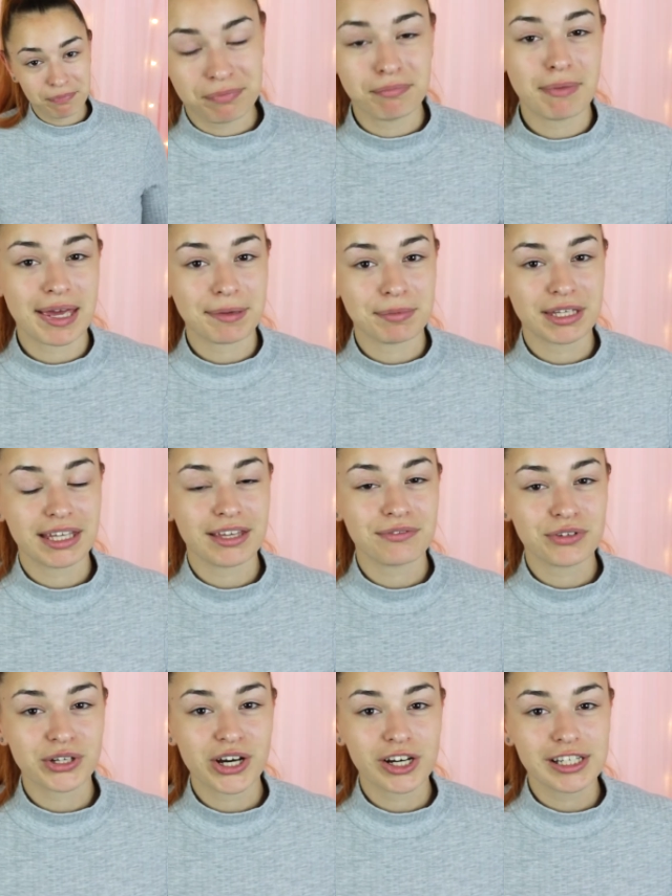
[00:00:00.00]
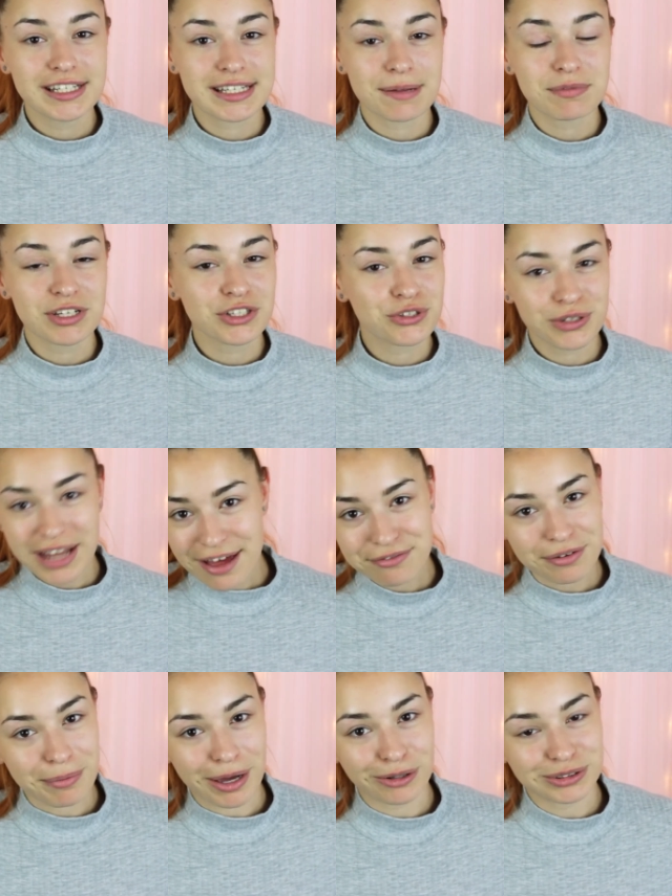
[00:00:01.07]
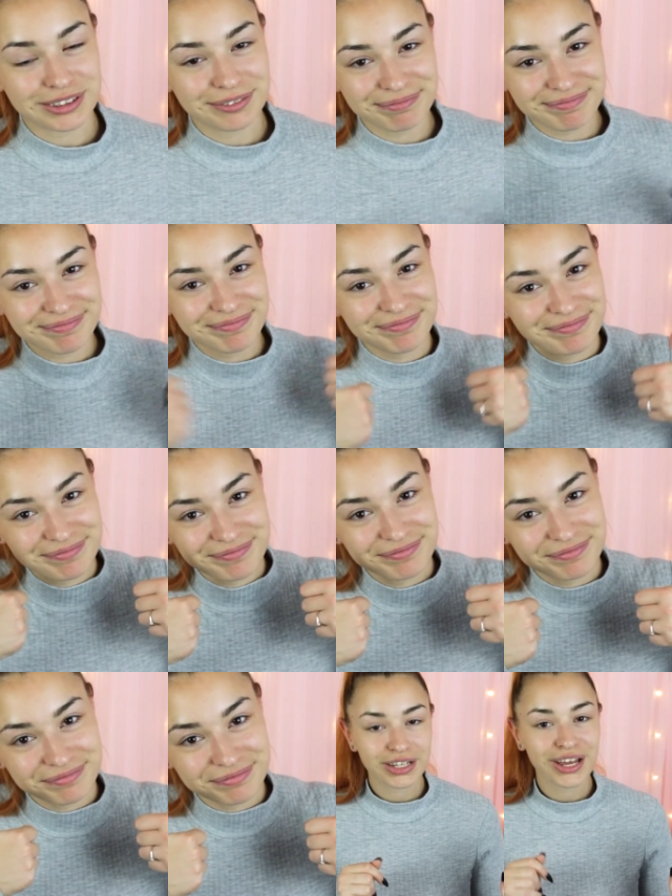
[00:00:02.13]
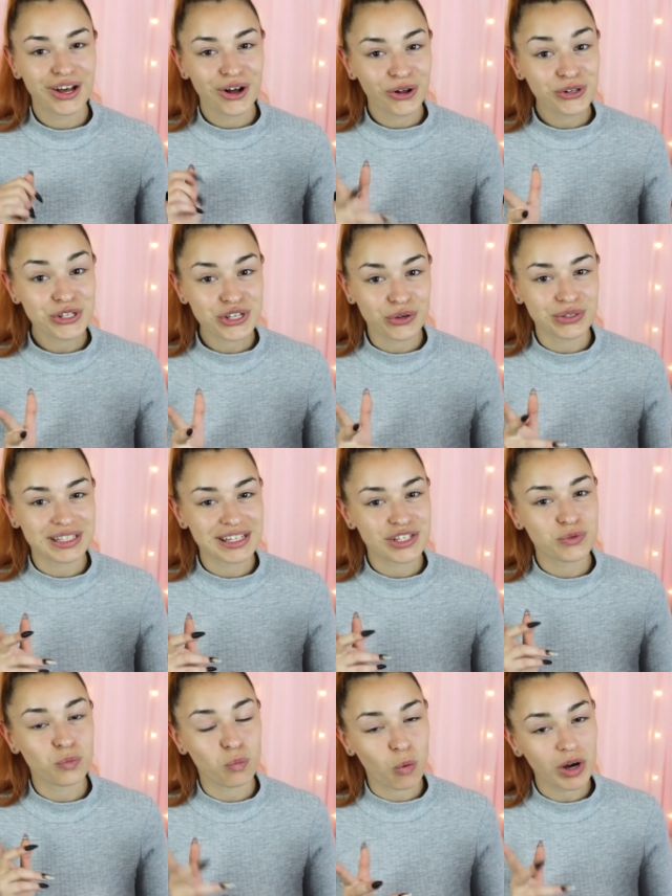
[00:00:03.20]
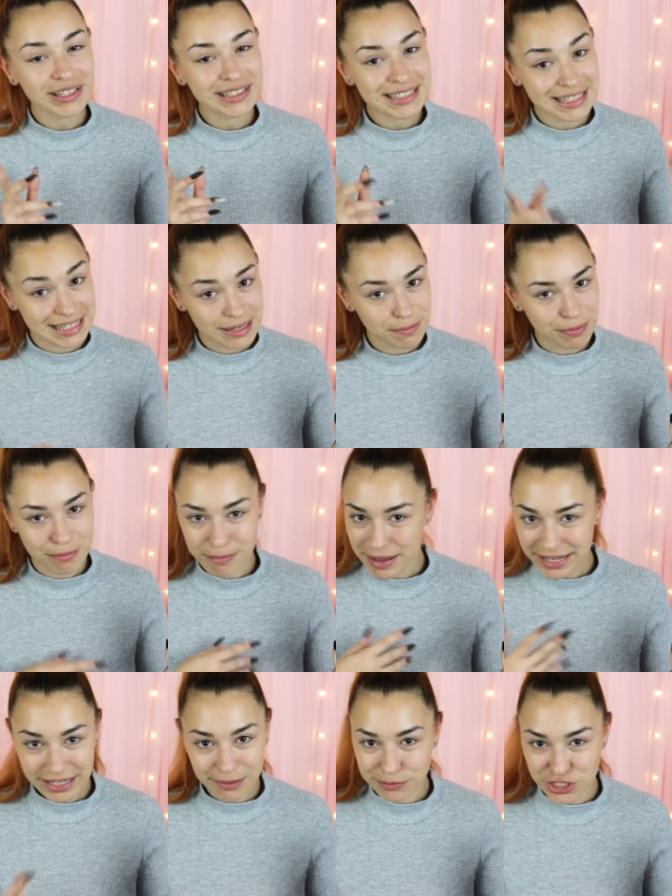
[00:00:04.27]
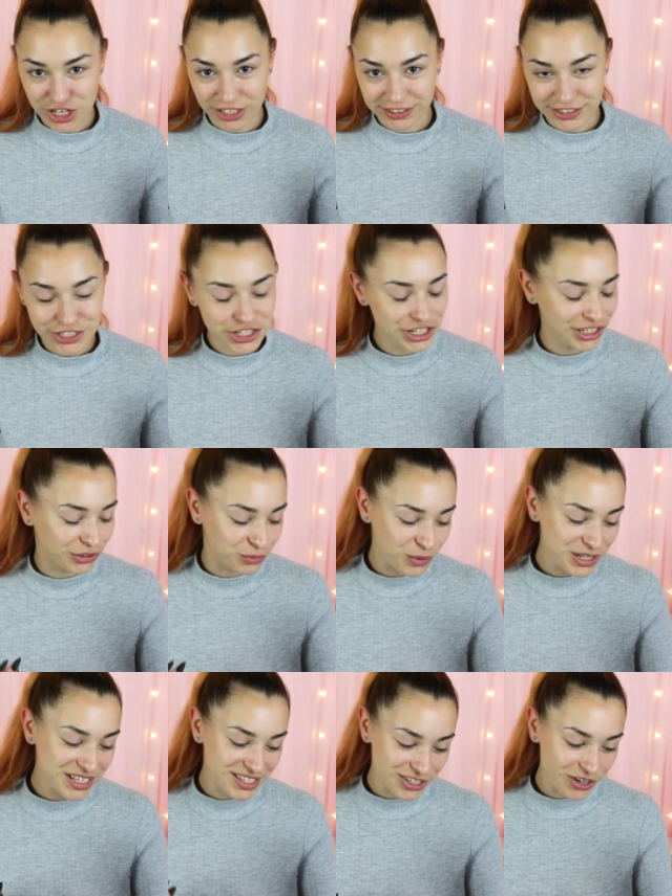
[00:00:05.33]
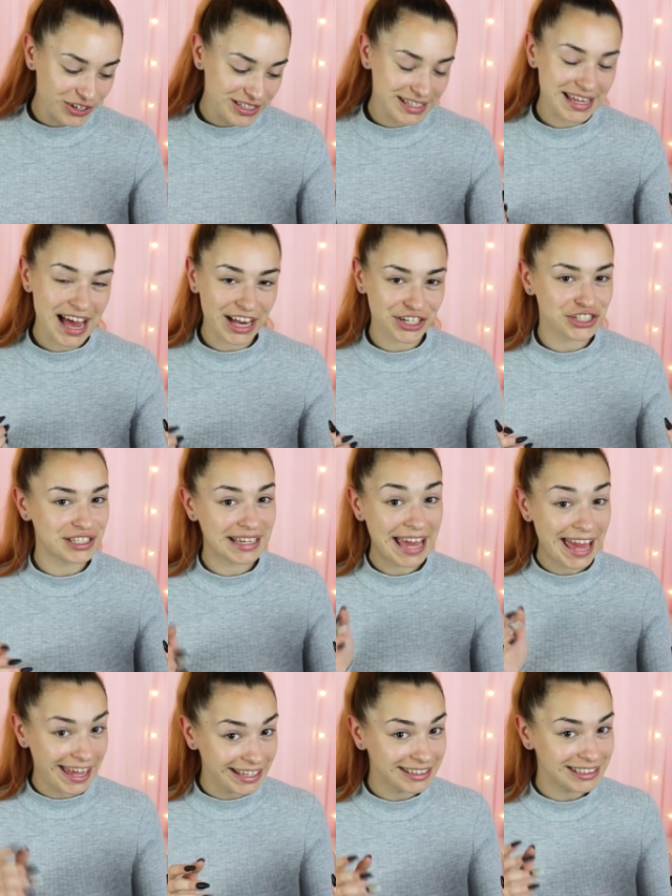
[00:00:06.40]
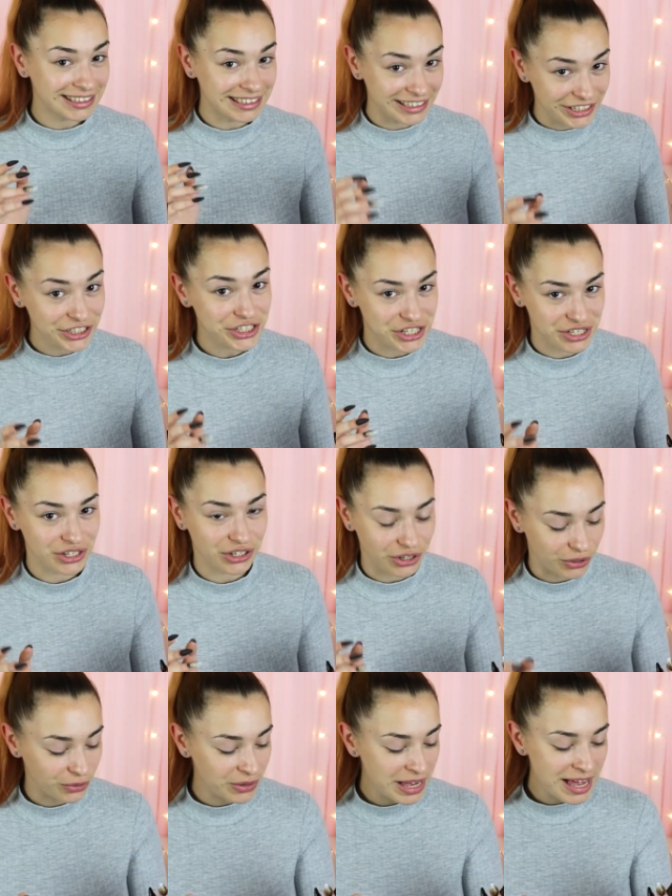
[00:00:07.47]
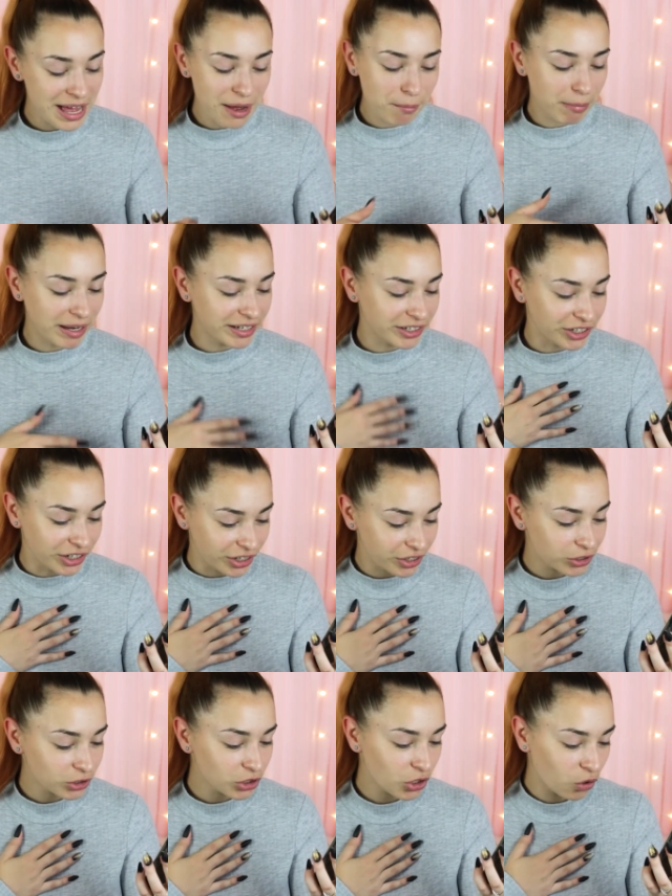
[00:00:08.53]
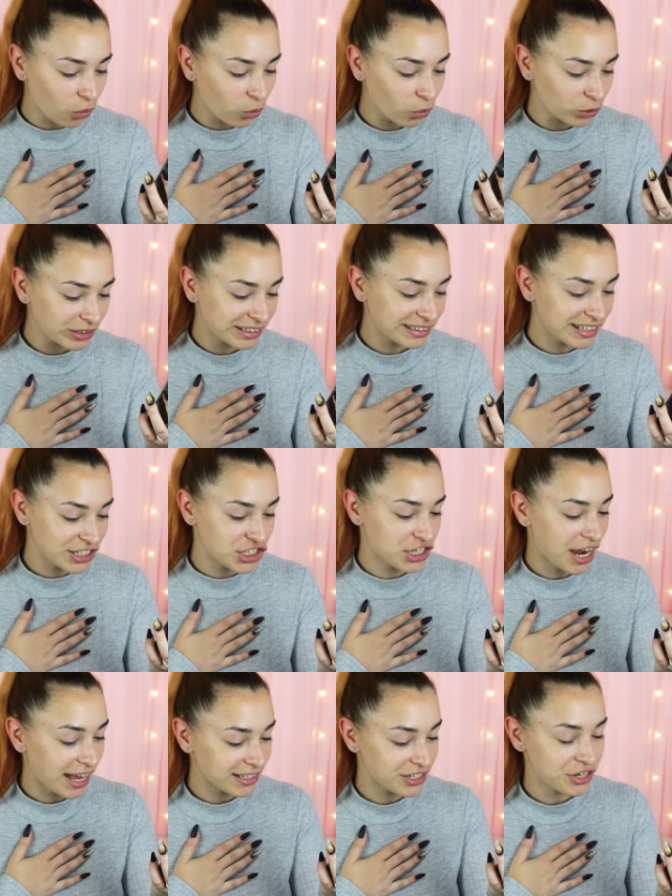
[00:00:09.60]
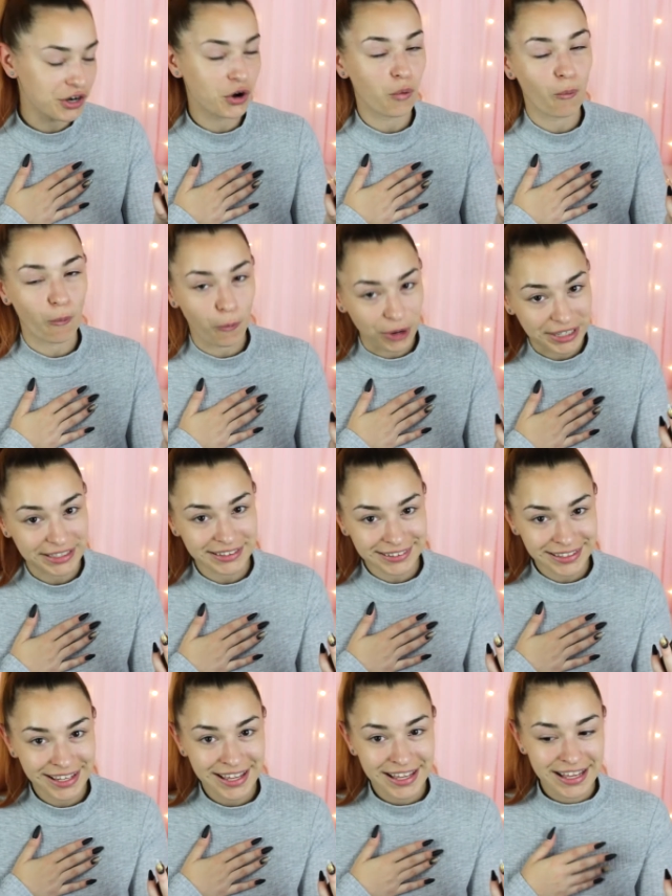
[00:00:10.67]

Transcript: maybe give you guys something to laugh about. Also, this one dip makeup challenge, it was started actually 8 years ago by a girl called the Chatter Queen.